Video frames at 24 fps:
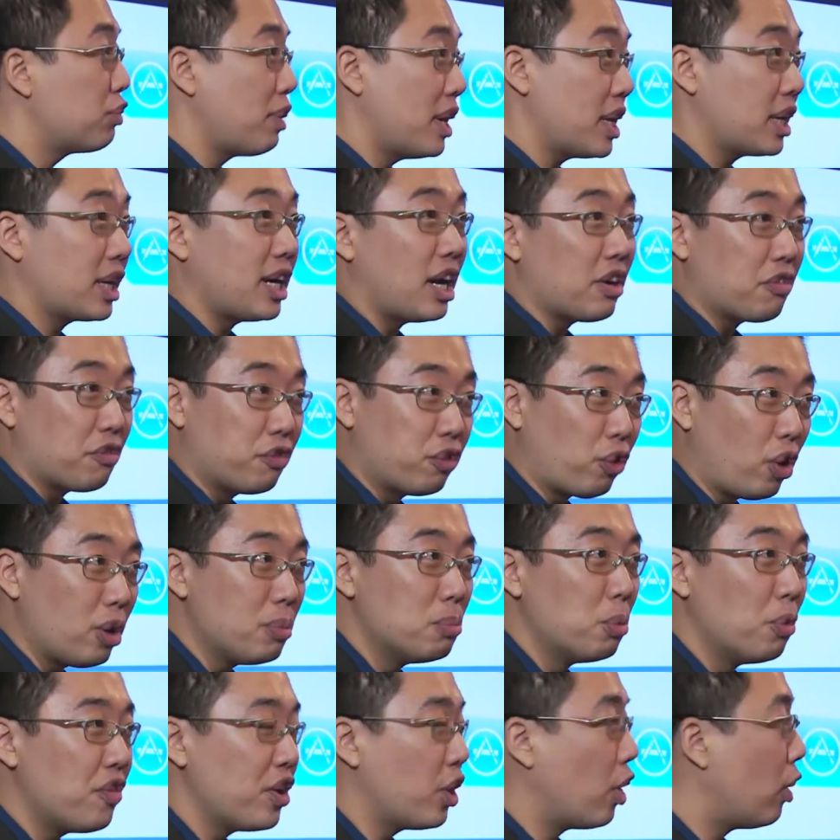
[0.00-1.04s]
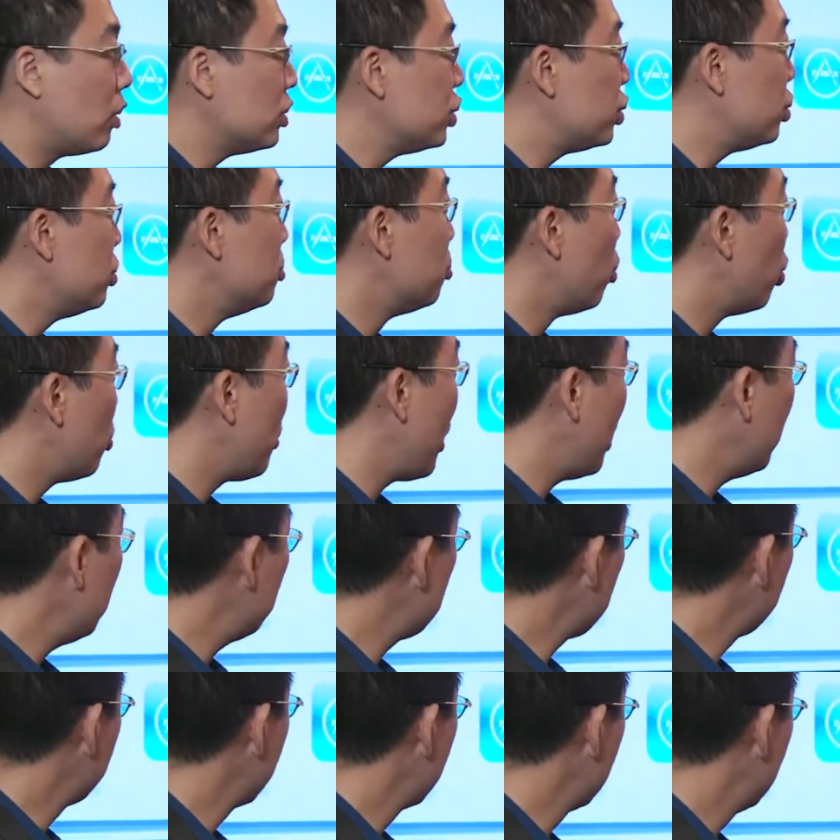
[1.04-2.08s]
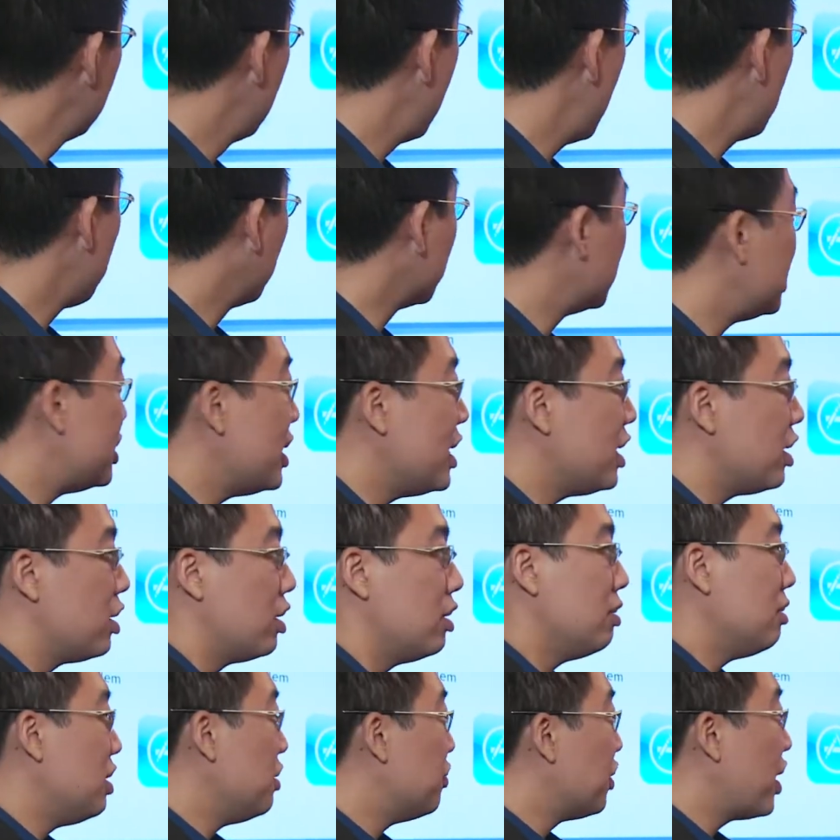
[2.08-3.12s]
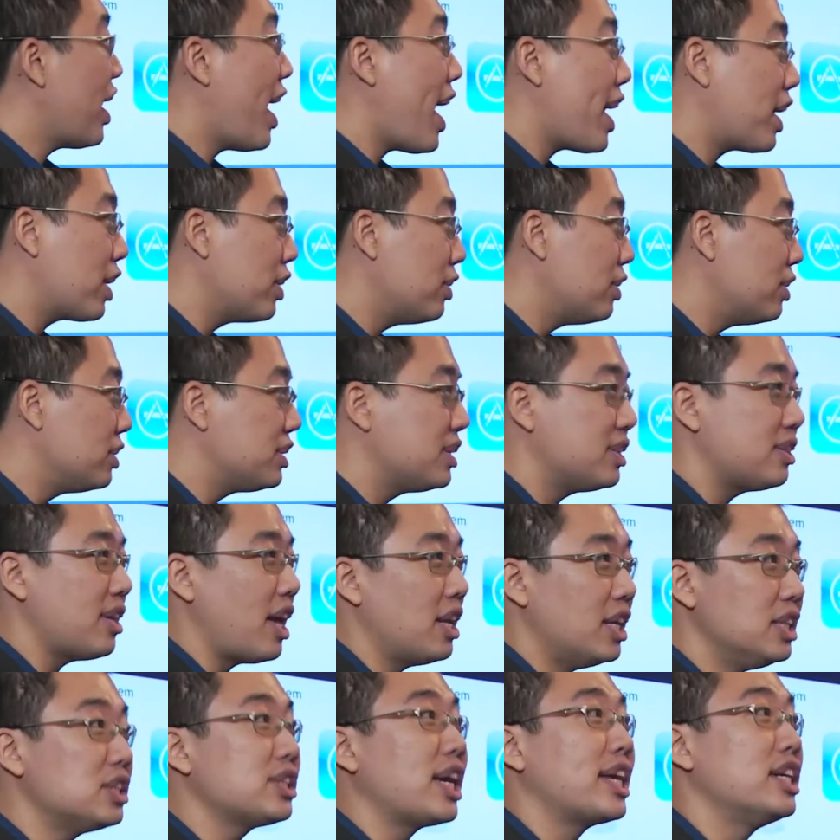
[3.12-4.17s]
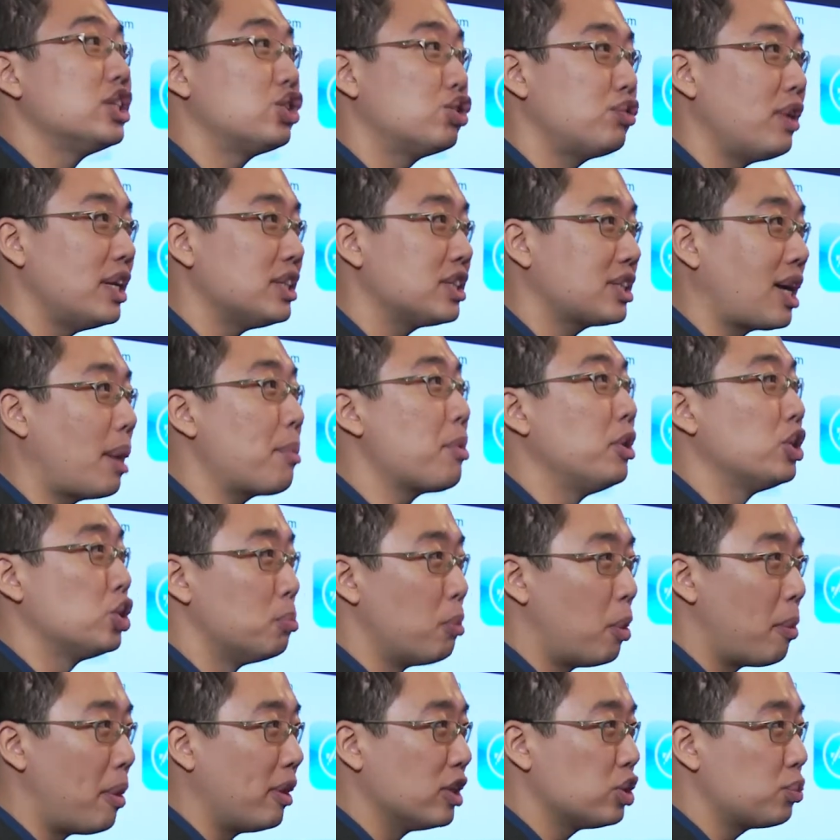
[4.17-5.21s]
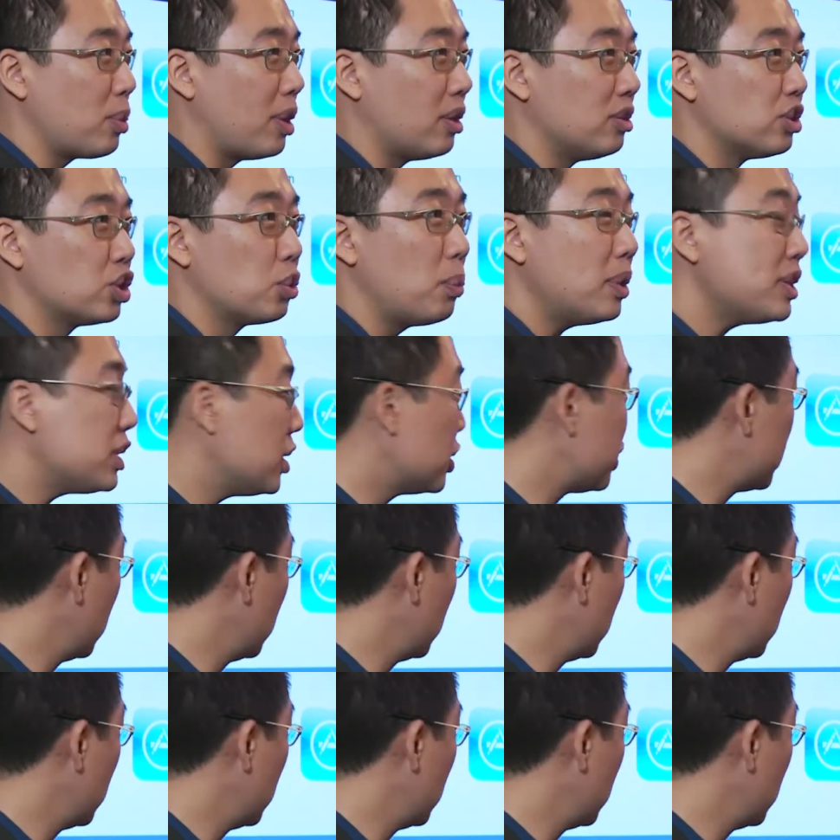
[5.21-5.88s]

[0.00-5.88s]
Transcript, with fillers: credit card fraud moving on to mobile. And we're seeing even hackers and insider threats coming onto mobile as well. So what's the